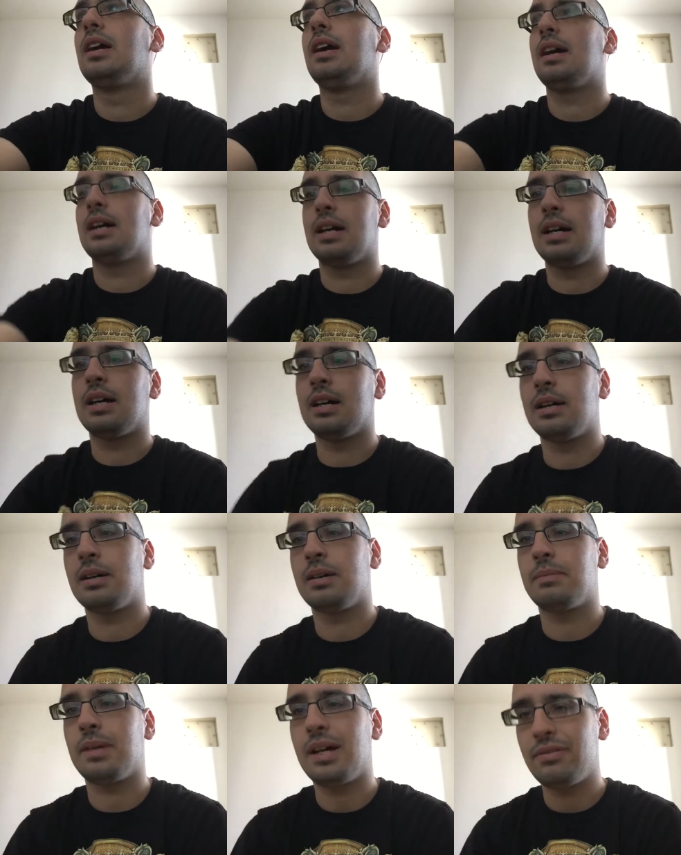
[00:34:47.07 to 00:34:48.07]

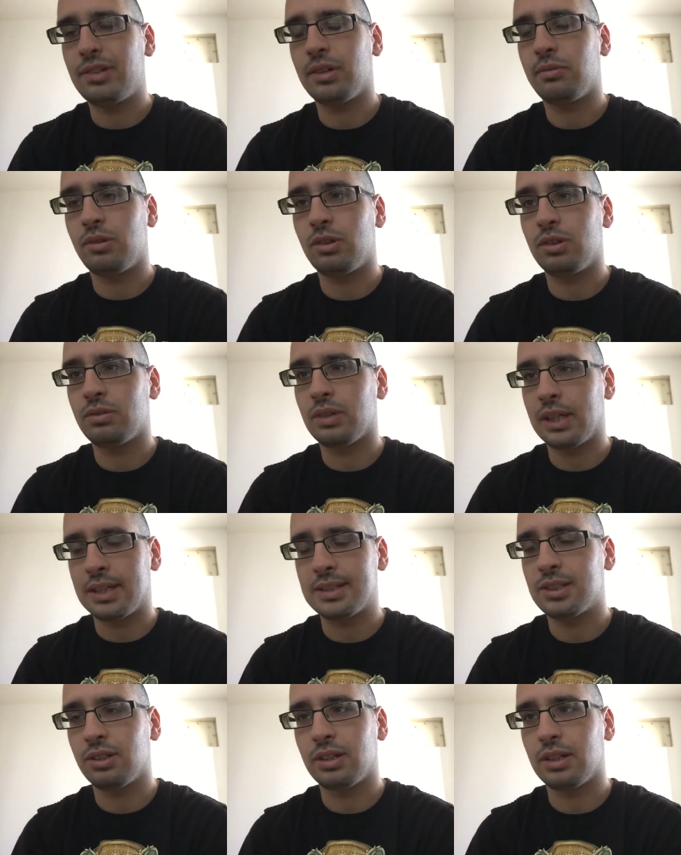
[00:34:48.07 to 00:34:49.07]
after World uh,
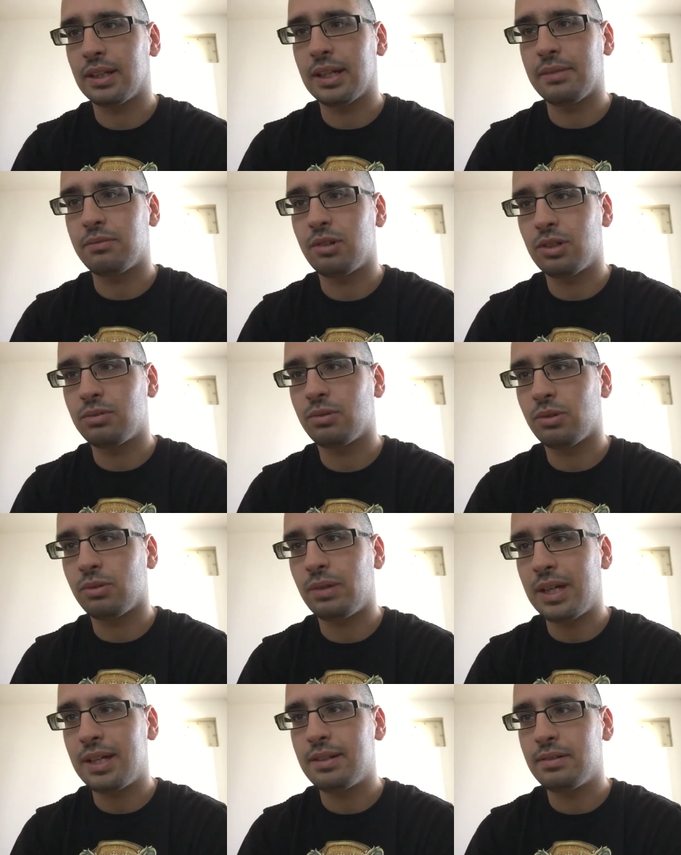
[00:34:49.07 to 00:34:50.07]
sorry came World War
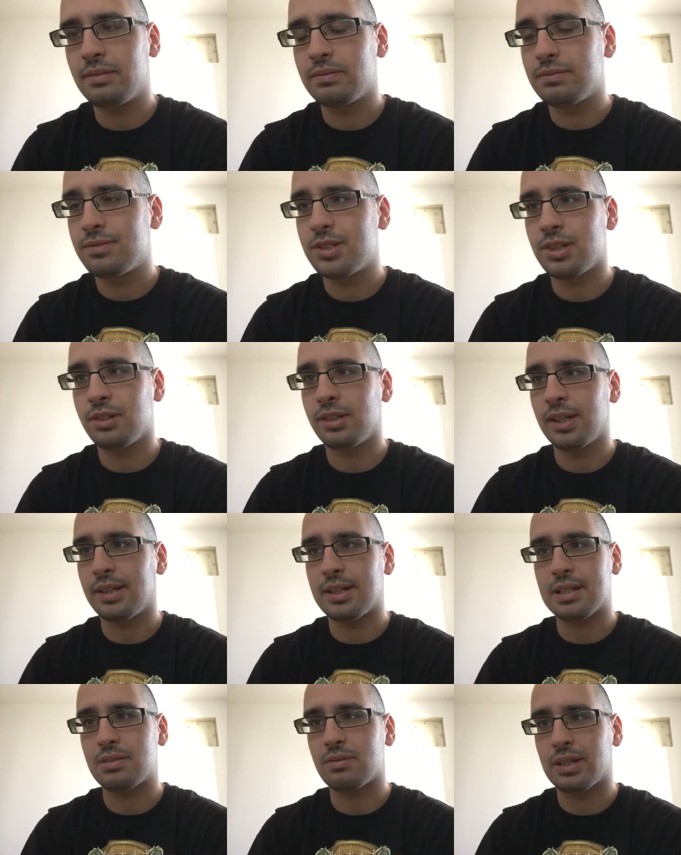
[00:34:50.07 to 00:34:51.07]
One sorry
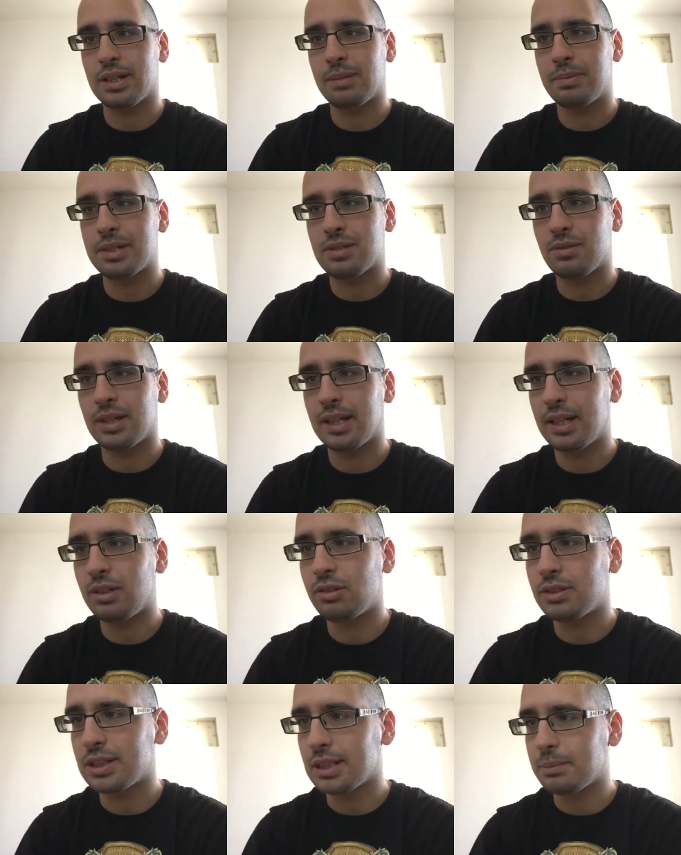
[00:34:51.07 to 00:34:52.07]
that's what happens when I
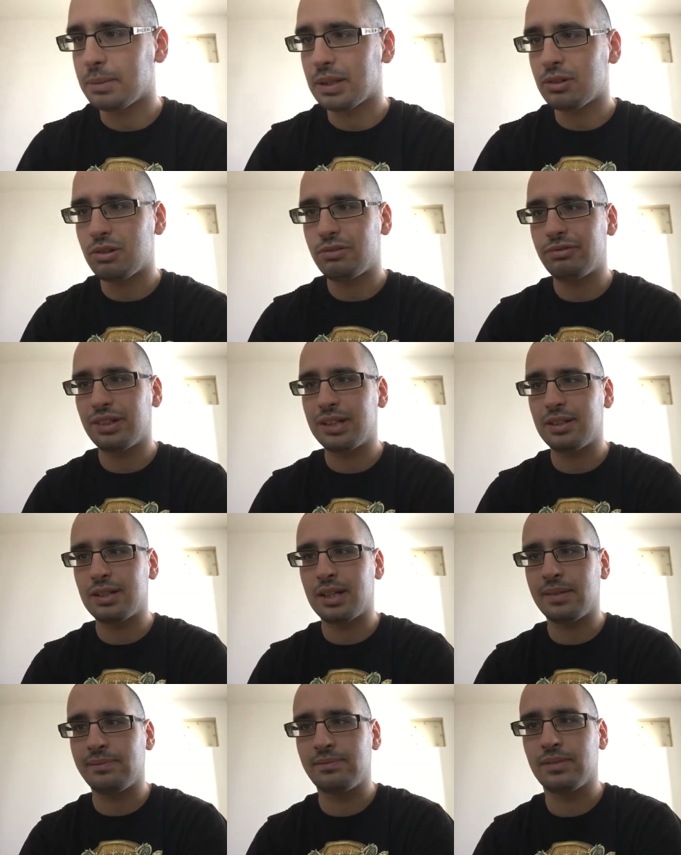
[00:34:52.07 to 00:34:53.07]
don't drink my coffee in
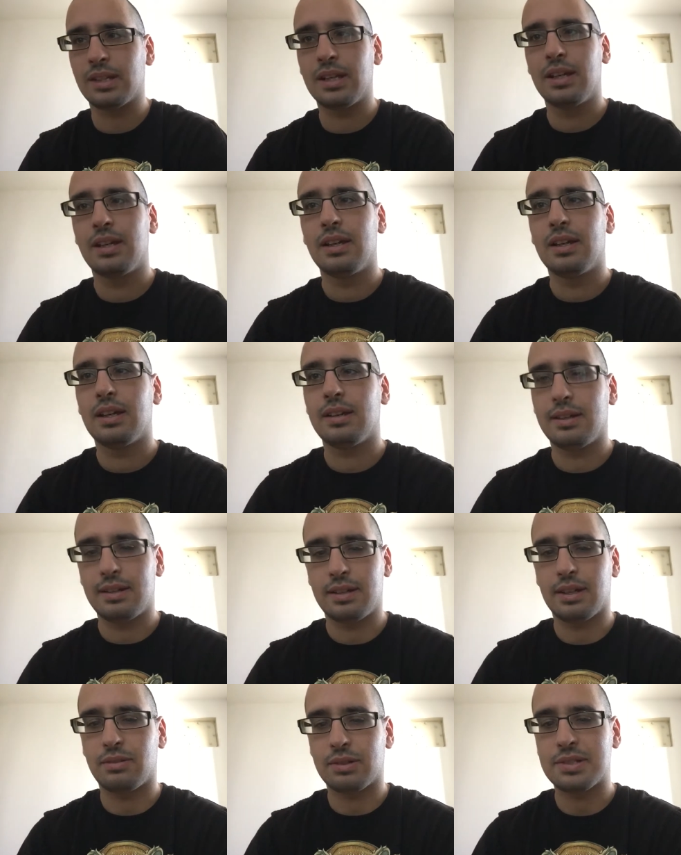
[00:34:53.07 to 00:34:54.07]
time
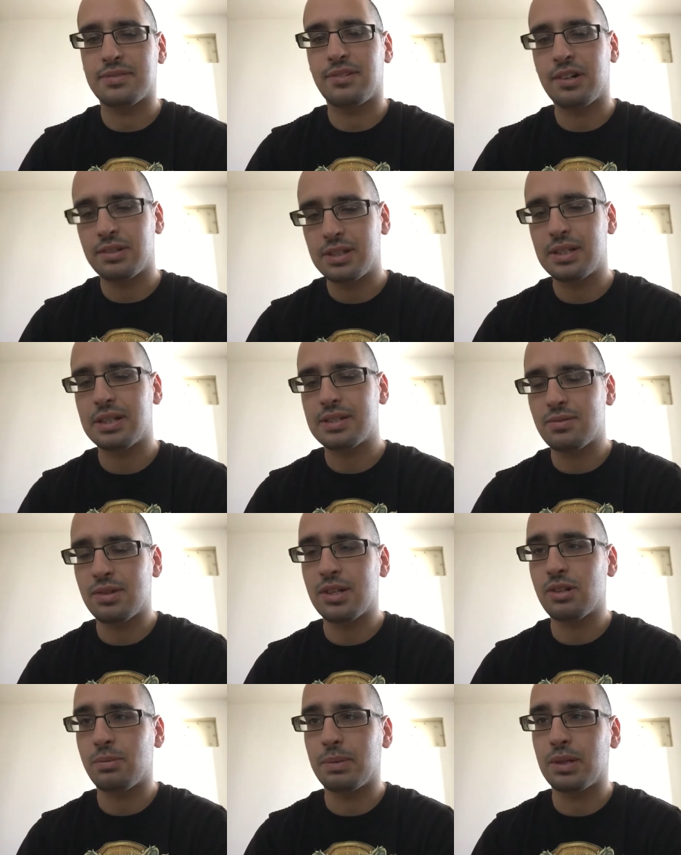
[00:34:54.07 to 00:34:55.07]
that was found as we
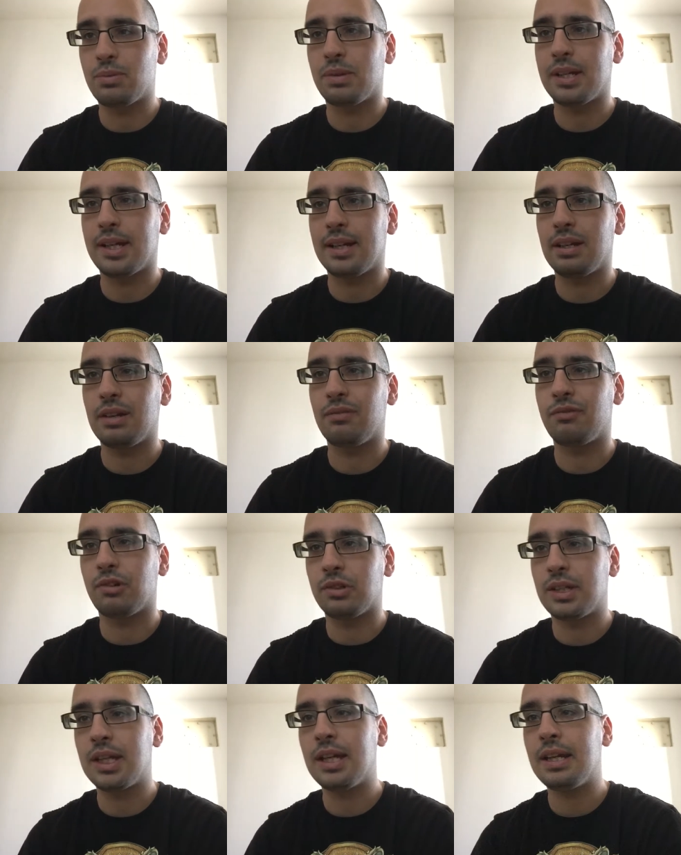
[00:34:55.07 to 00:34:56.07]
know between
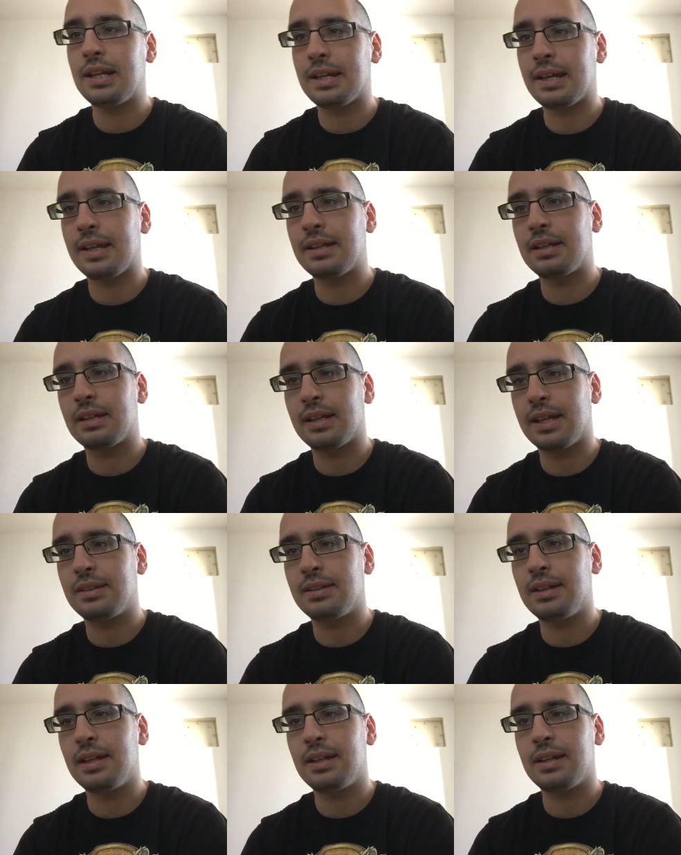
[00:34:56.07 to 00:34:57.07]
1914 and
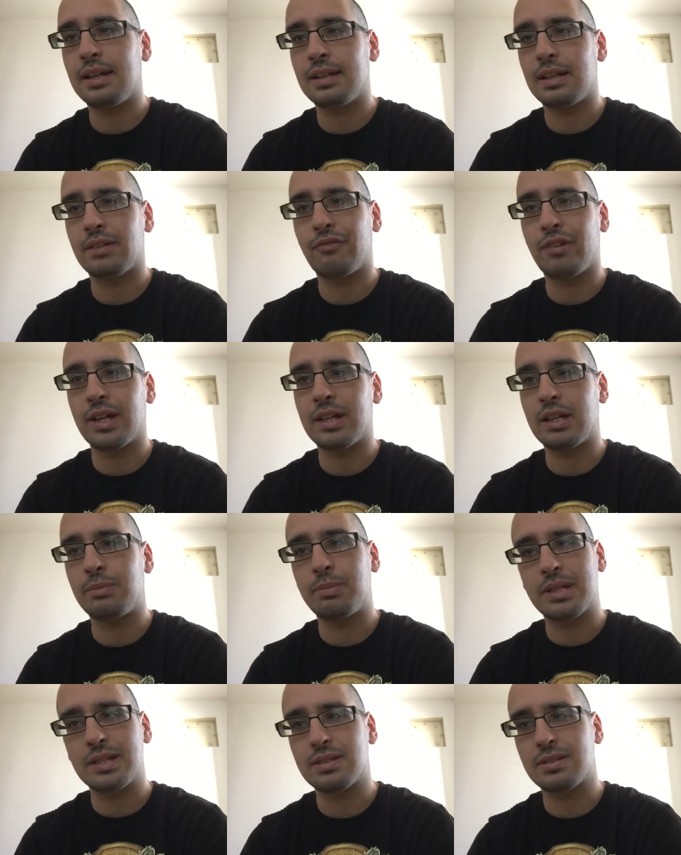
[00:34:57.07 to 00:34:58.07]
1918 and the final
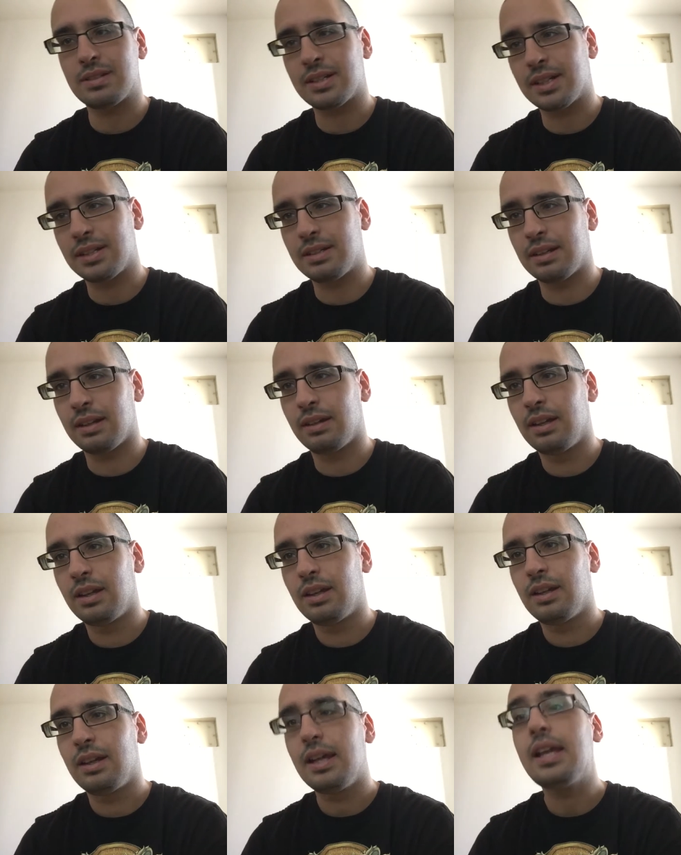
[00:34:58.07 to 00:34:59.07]
peace treaty
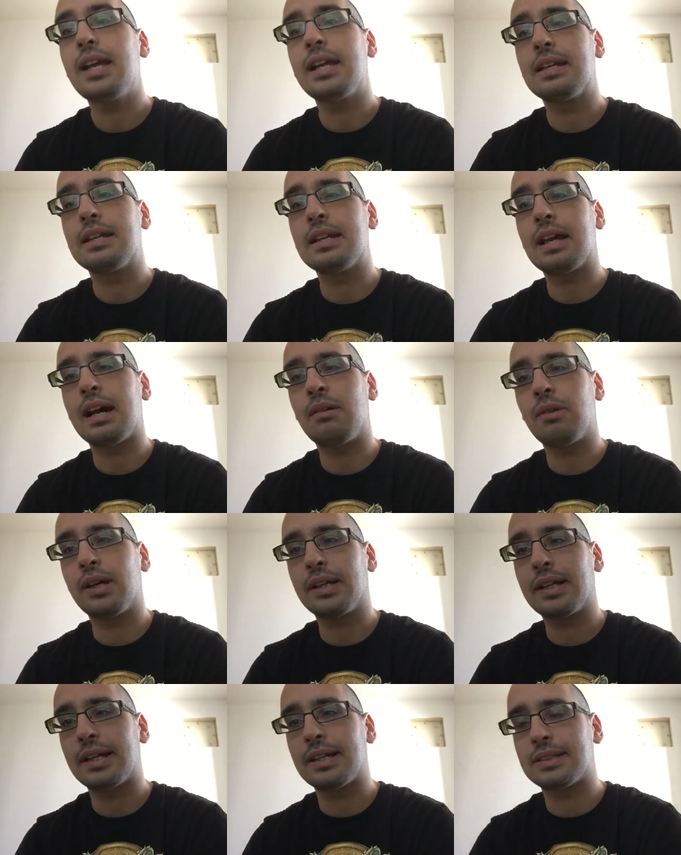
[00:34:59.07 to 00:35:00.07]
in the our
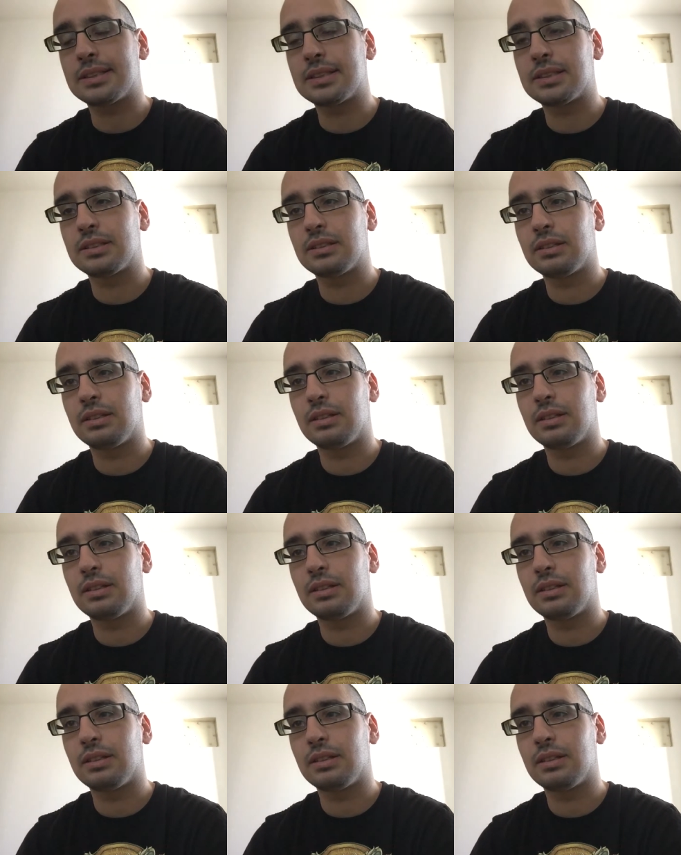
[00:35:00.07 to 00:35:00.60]
case